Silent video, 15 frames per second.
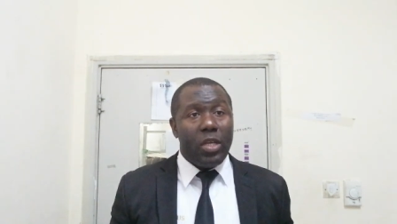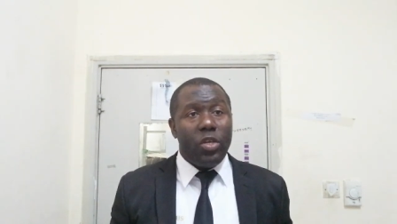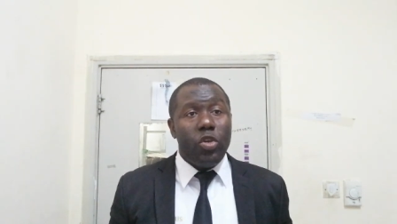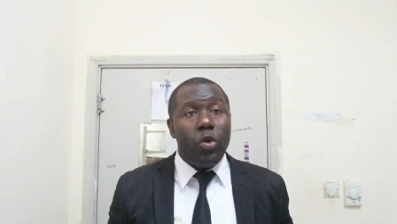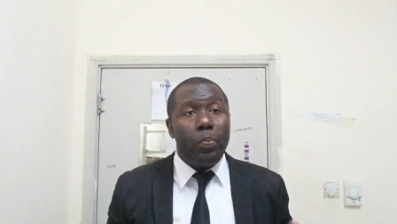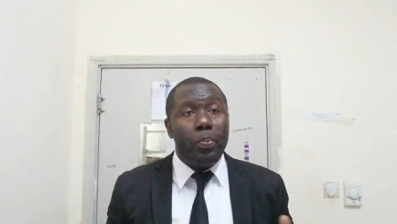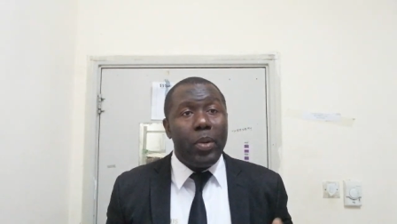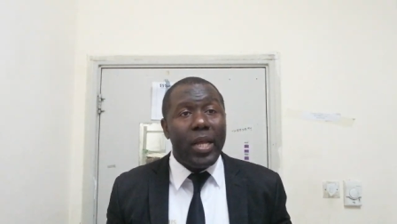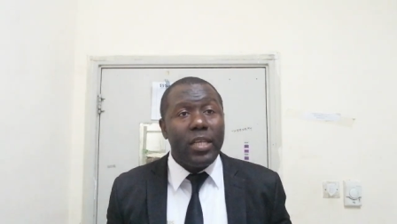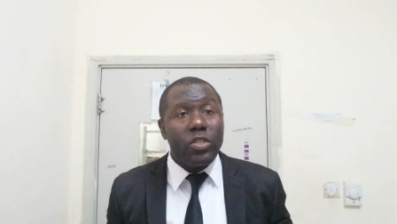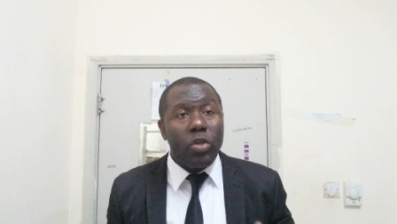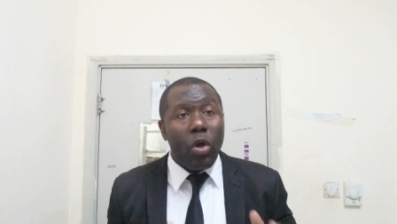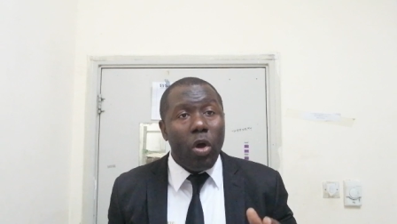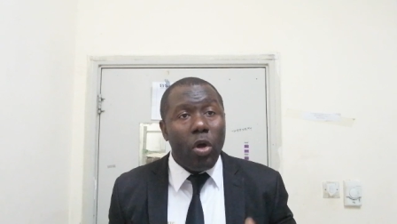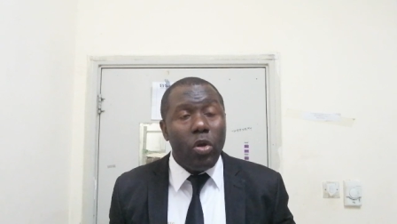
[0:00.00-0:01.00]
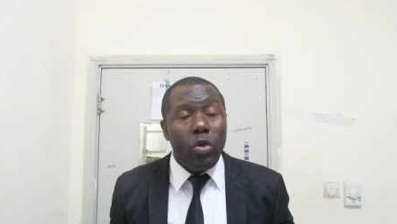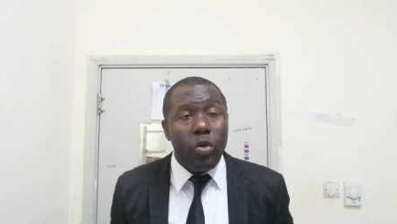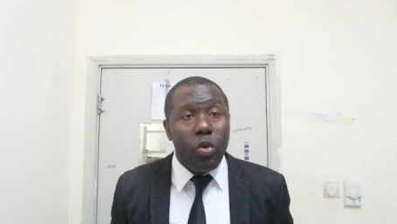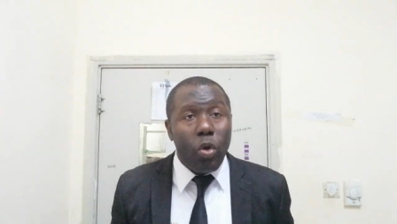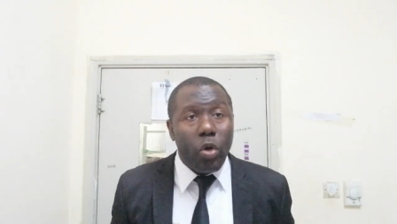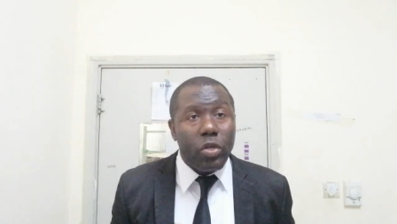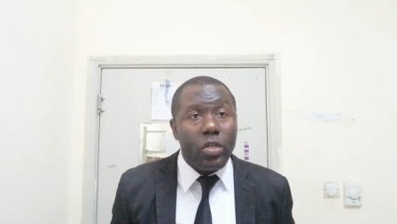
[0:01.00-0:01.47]
you place all
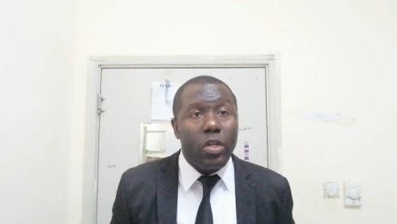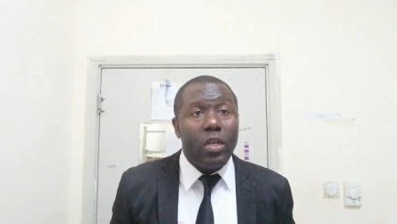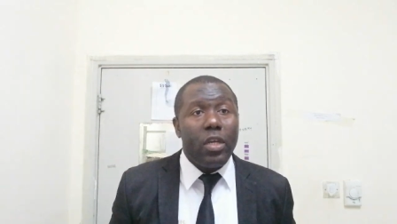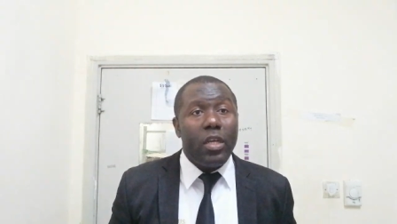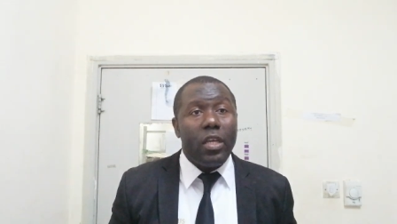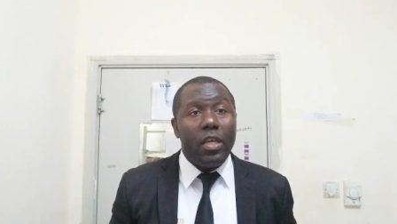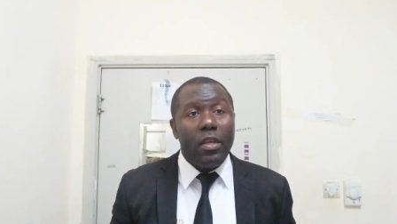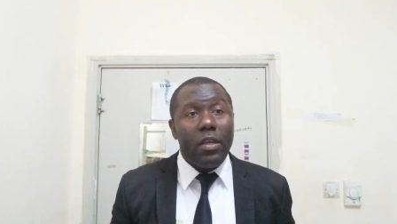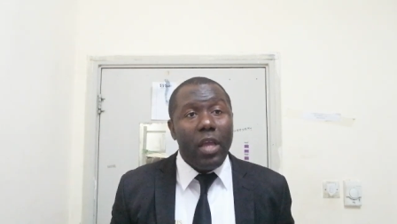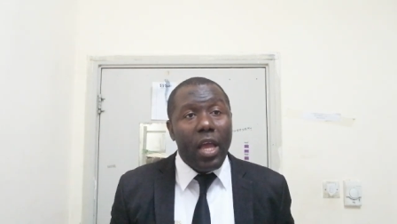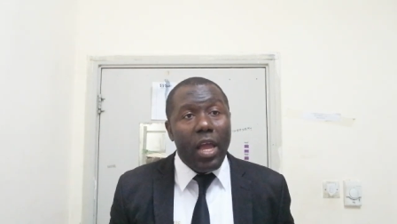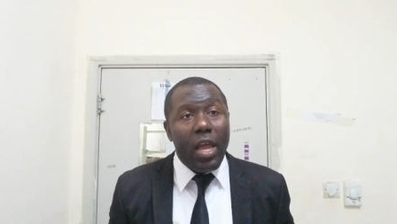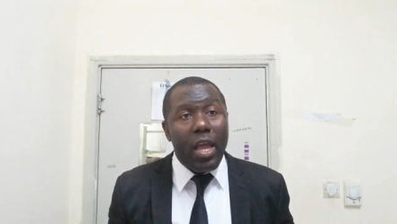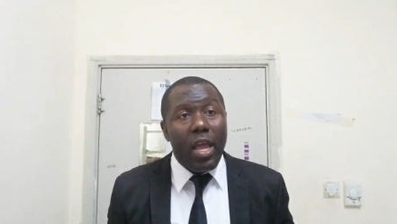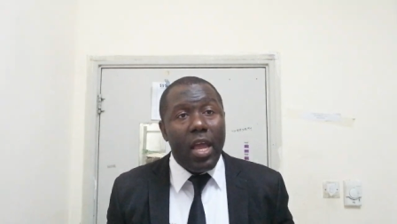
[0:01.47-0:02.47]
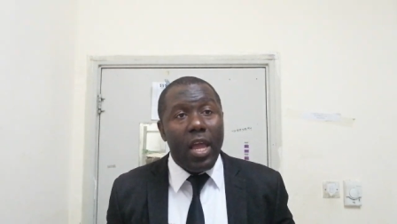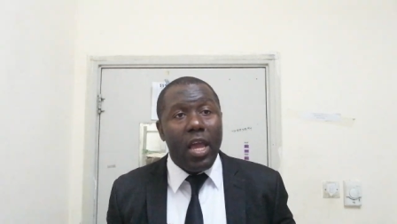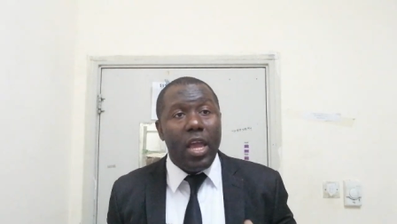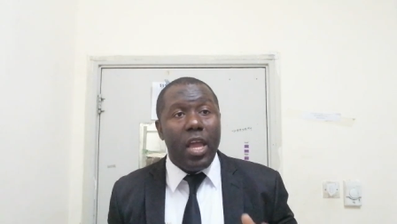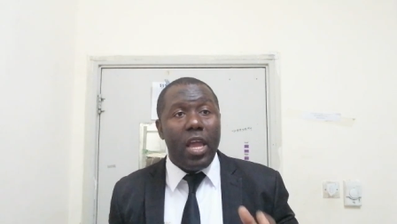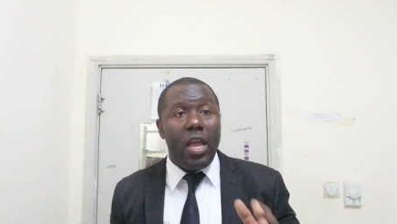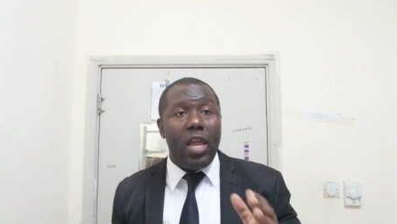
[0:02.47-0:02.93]
load
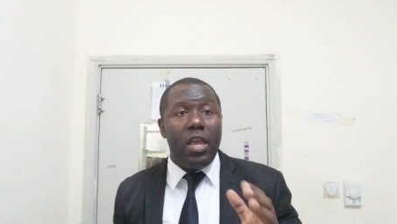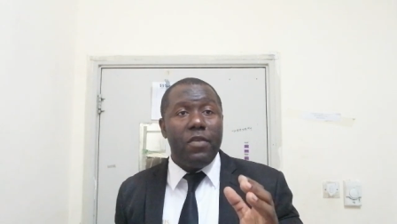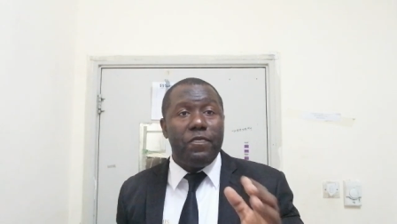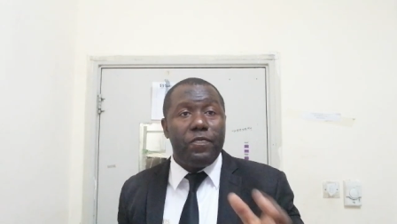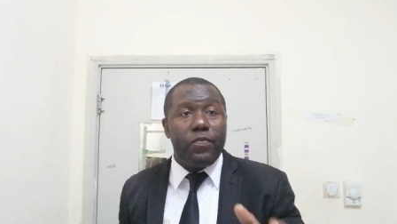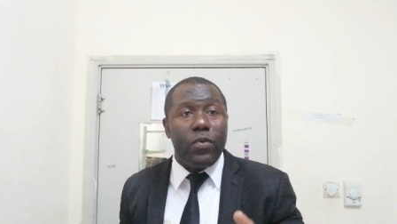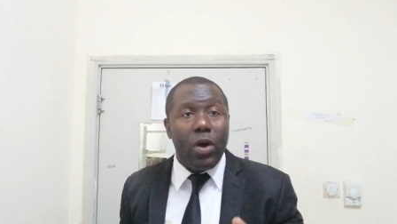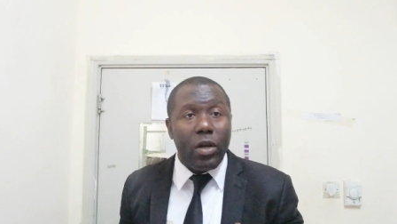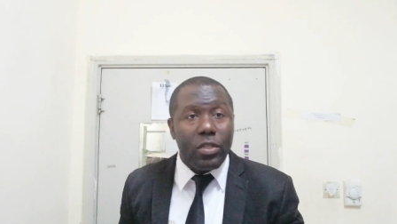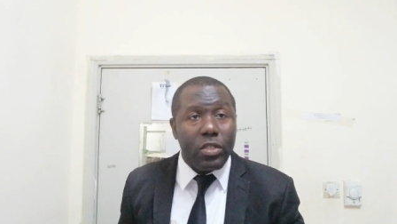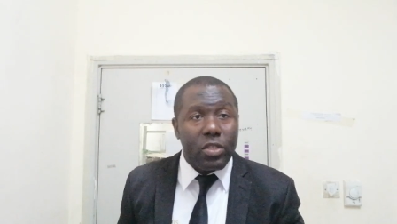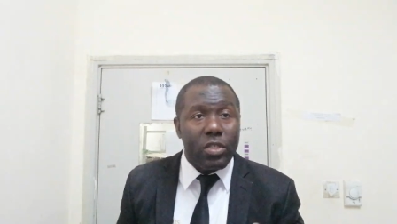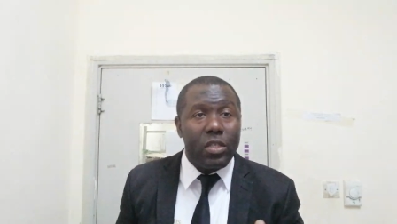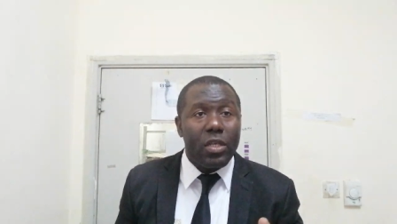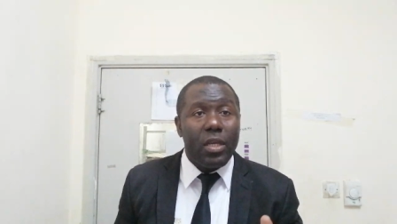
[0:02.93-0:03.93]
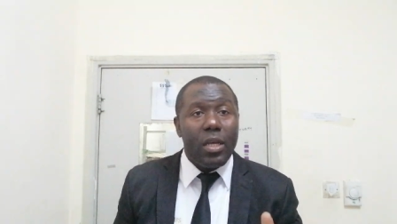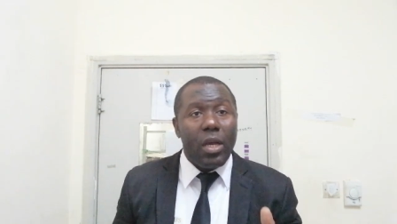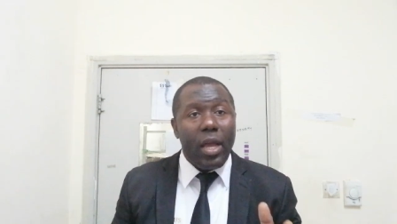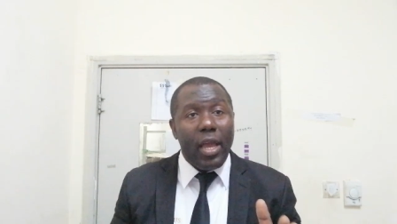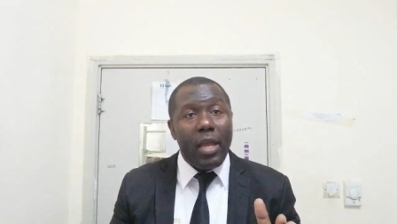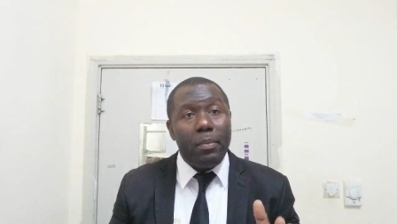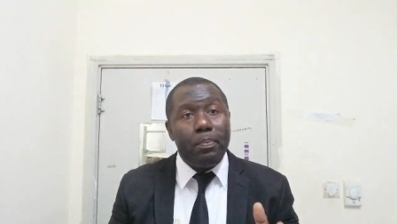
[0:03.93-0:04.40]
in front
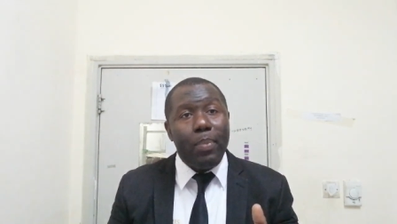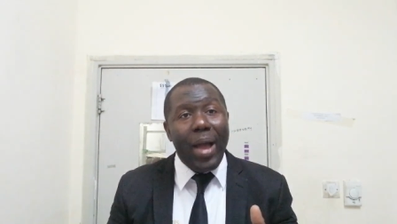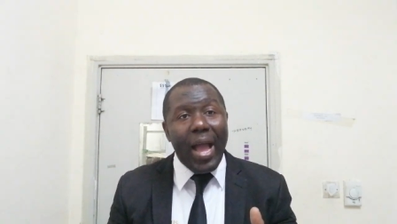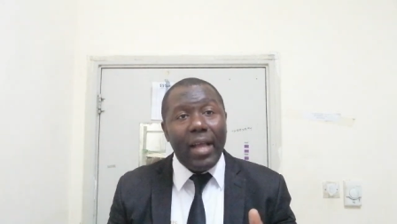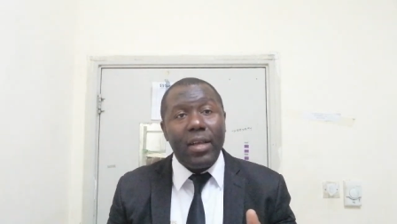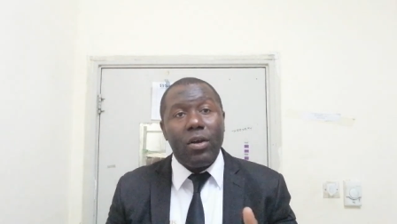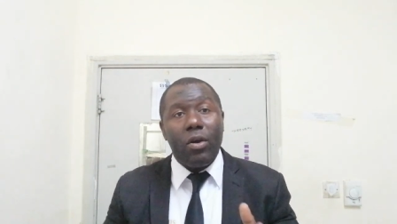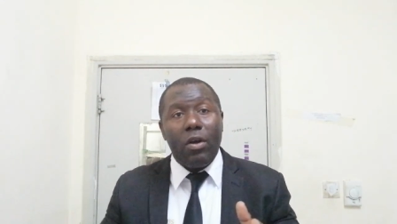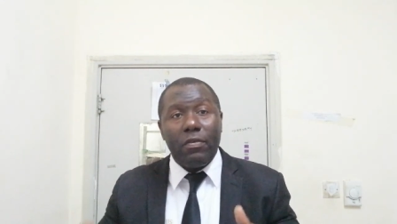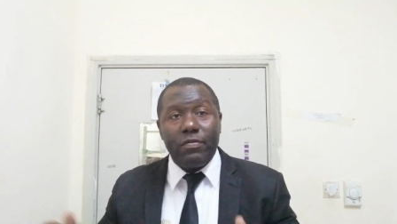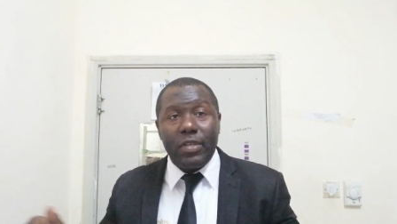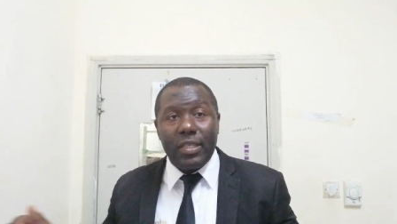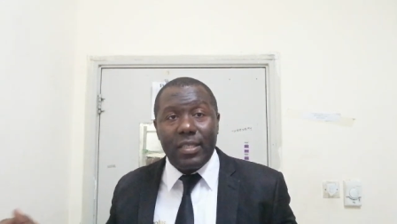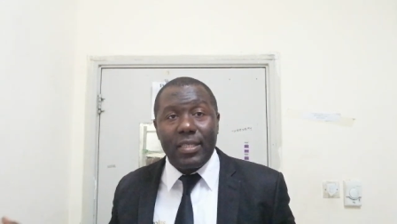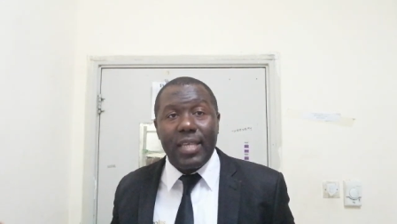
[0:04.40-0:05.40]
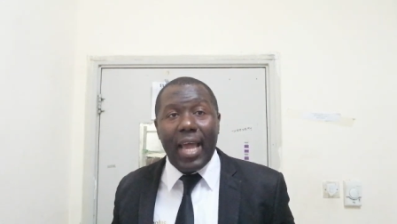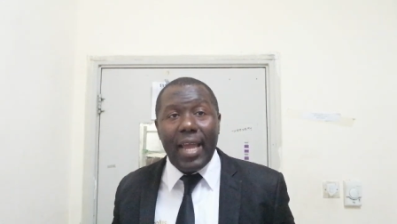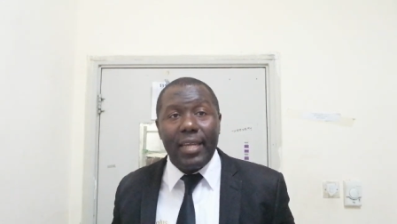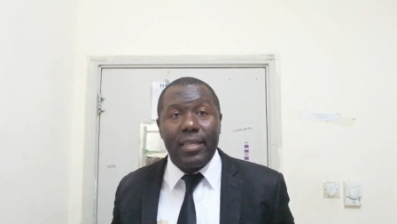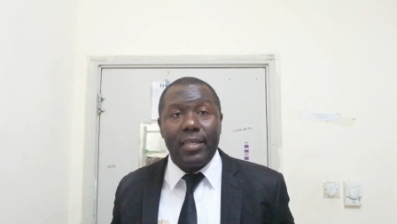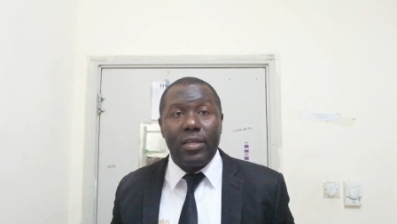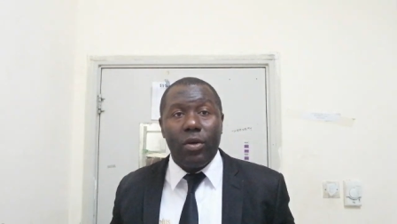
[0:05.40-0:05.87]
and back of the side